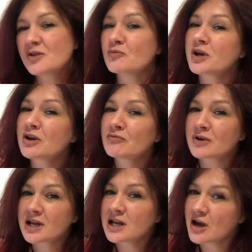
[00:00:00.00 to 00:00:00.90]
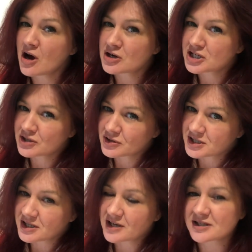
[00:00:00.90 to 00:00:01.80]
we're really harshly
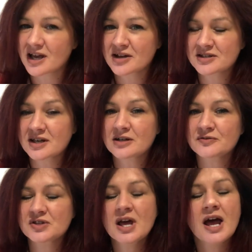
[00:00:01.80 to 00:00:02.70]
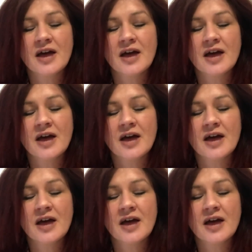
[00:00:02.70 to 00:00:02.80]
criticizing ourselves.